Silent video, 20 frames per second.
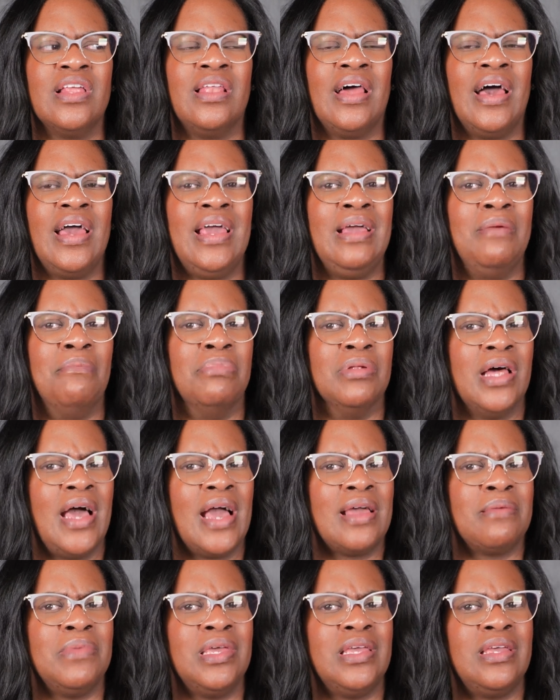like
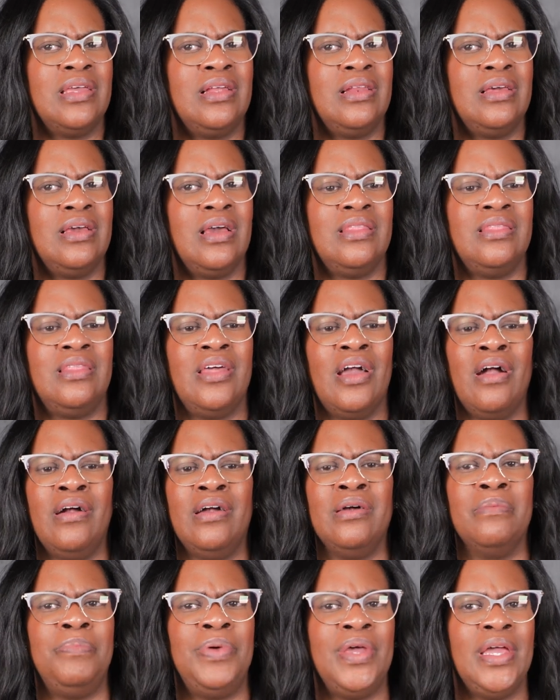black men, they're
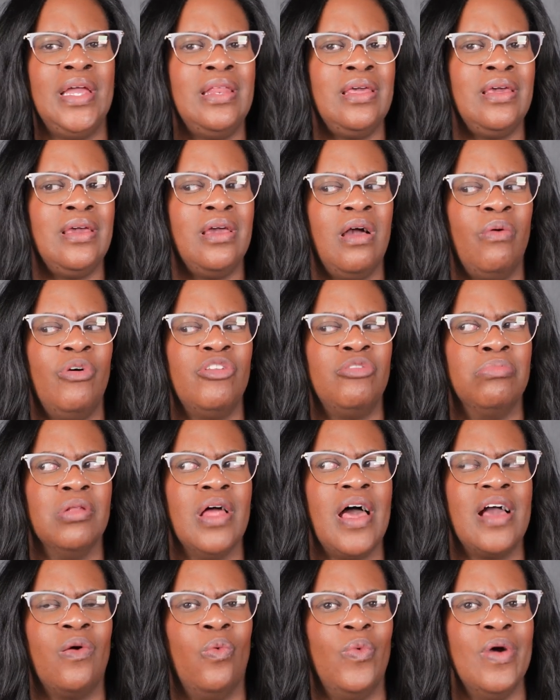competing with
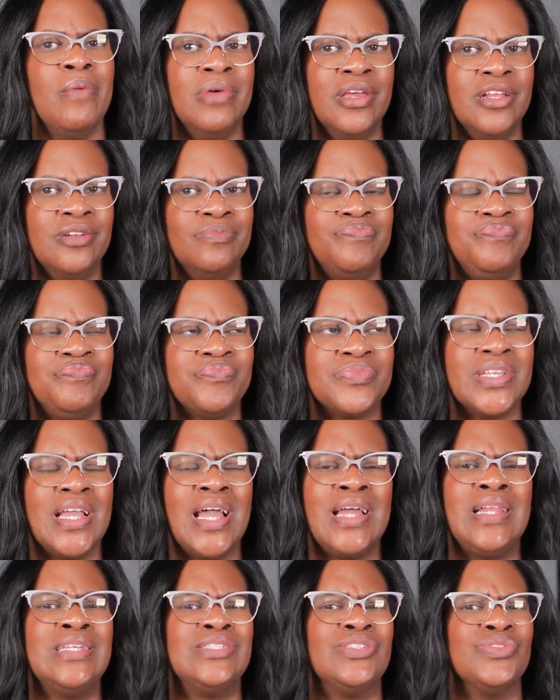black women.
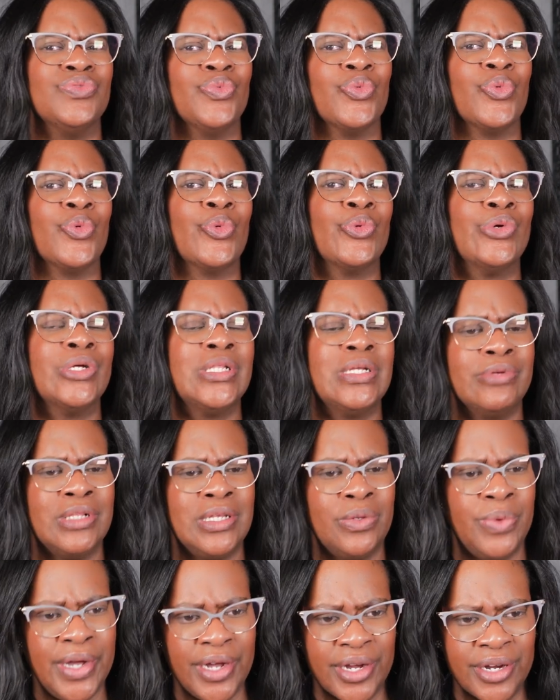And it's really,
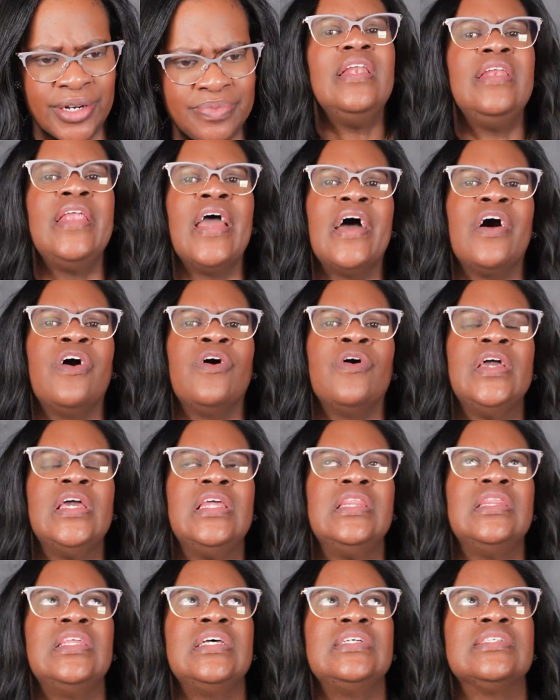really weird. Now,
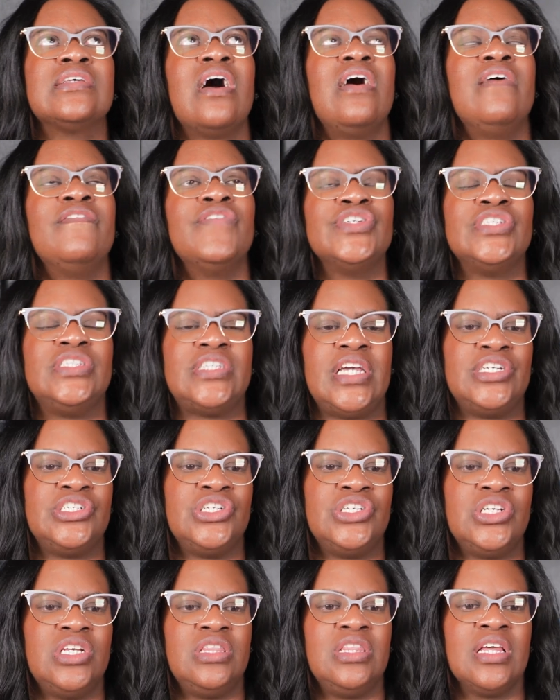in this
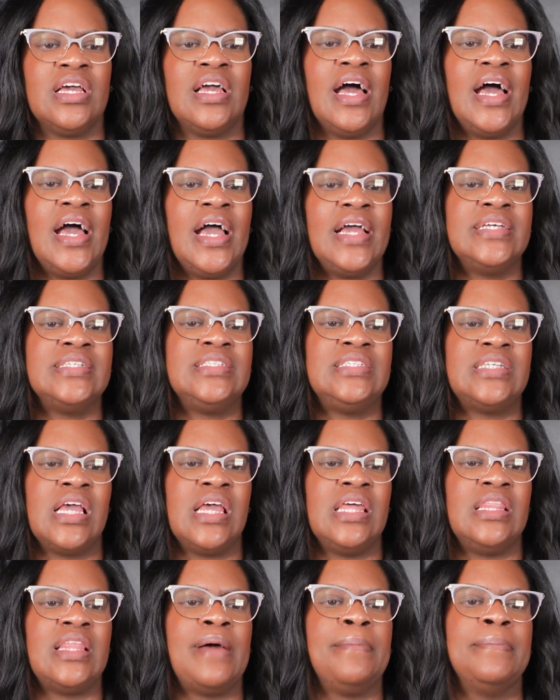conversation, the guy is
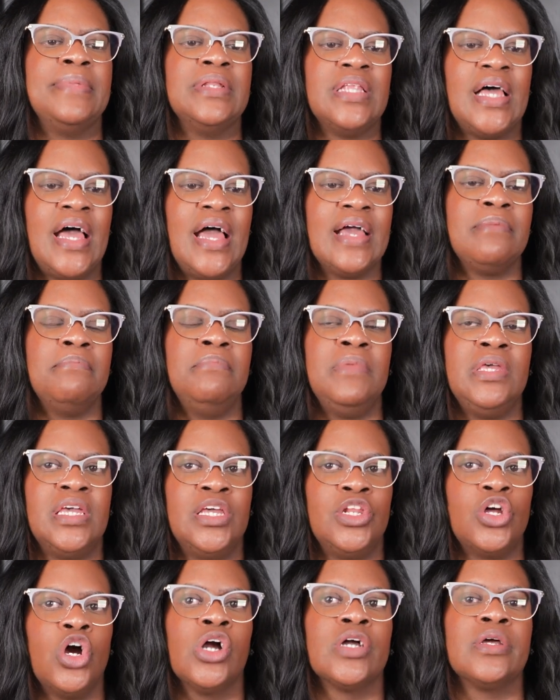saying that black
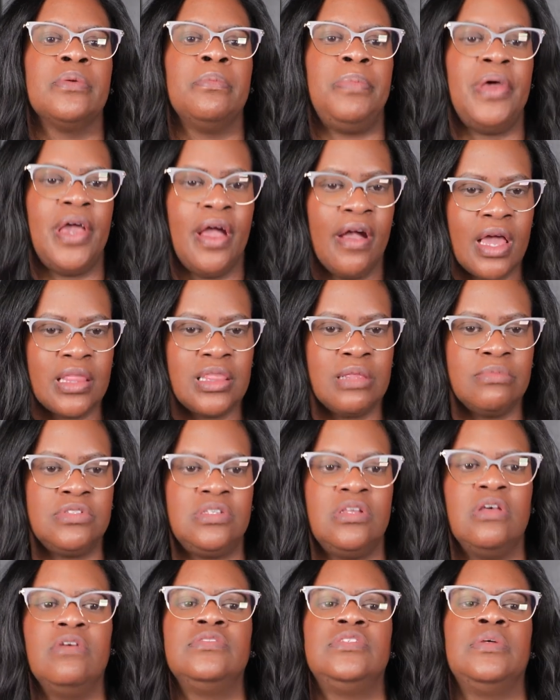men are comparing
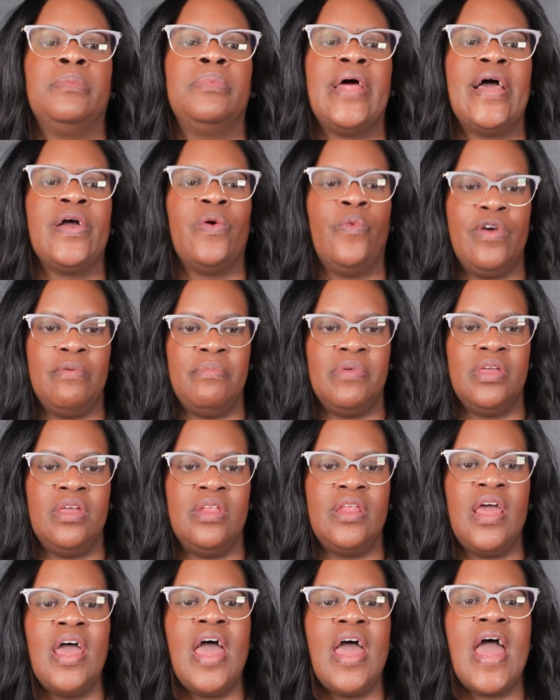themselves to black
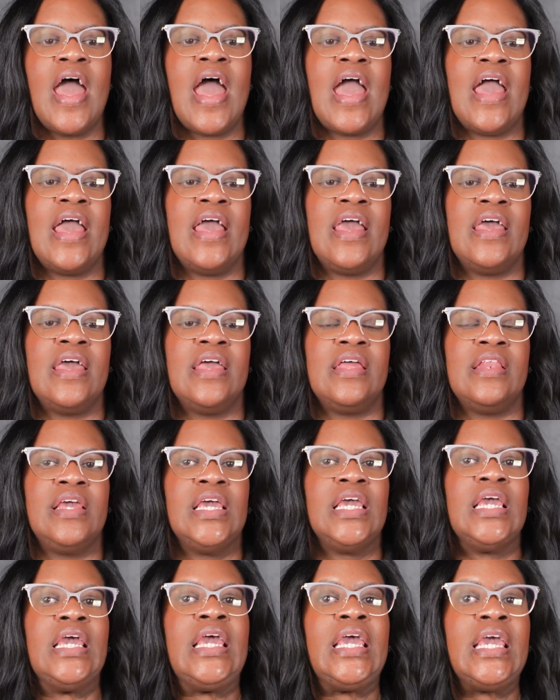women. And
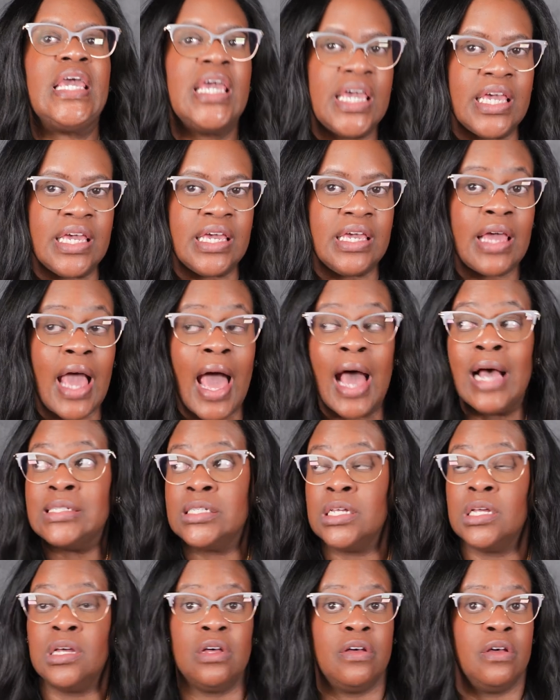he, as
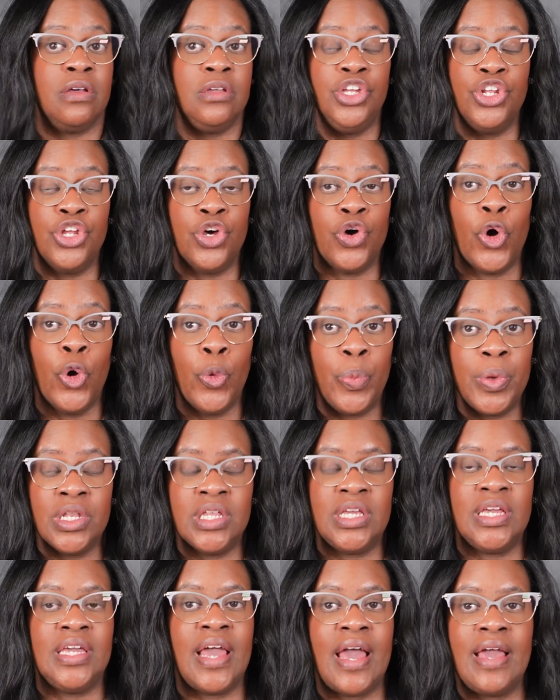a,
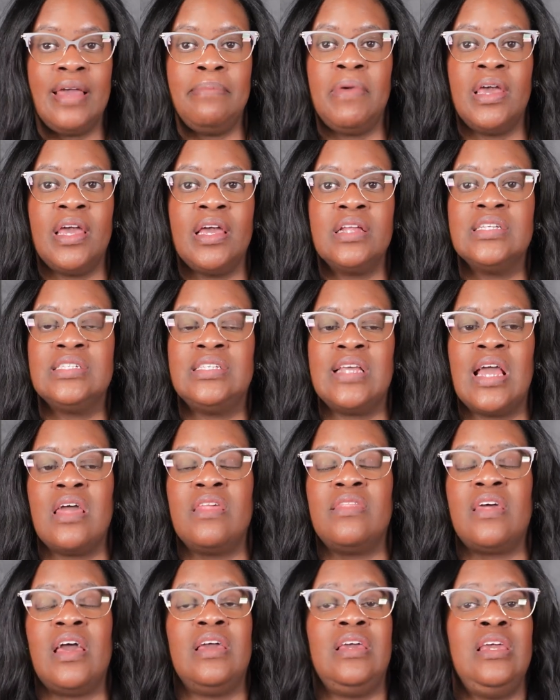openly gay man, is
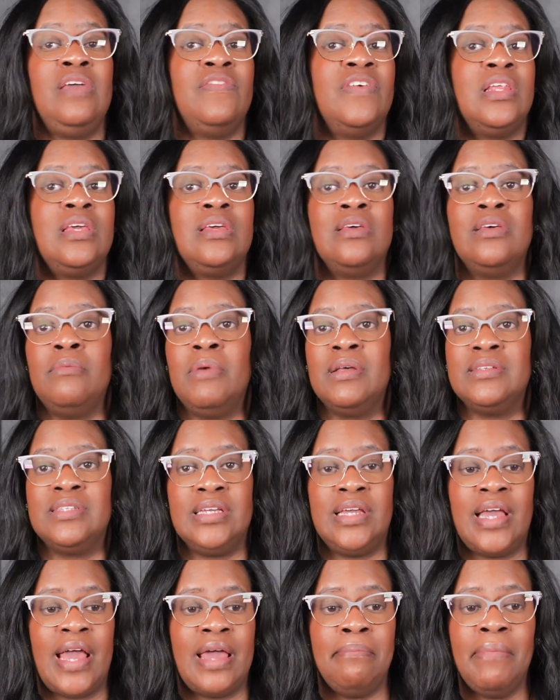saying that even him as a
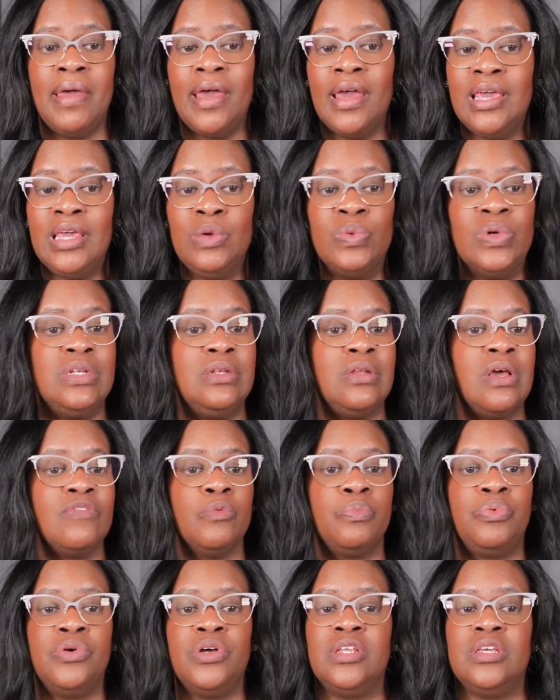gay man, he would never
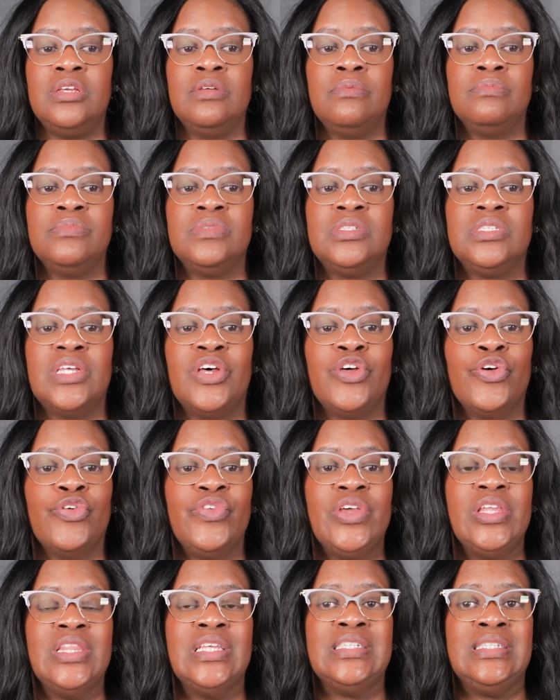put
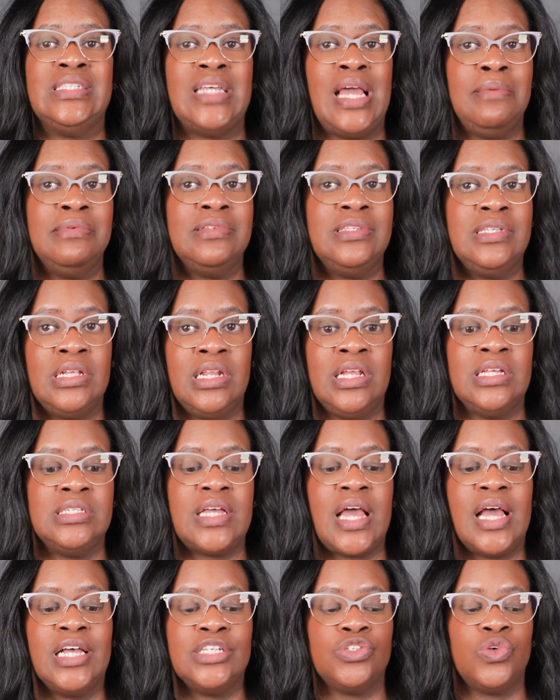himself in the same sentence
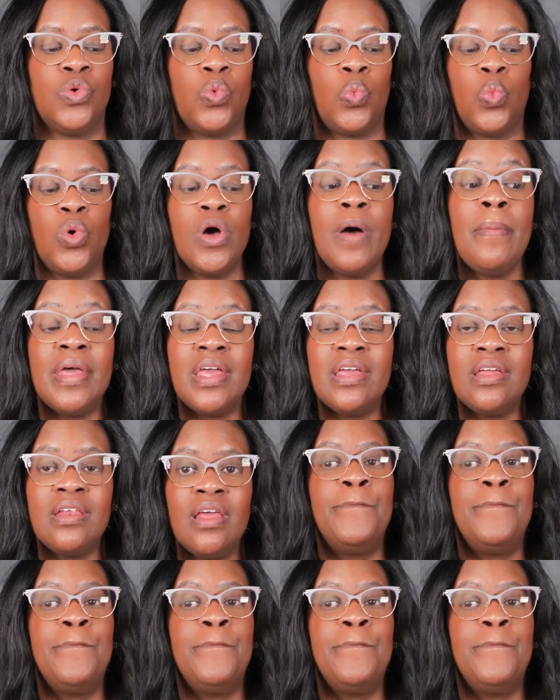as a woman,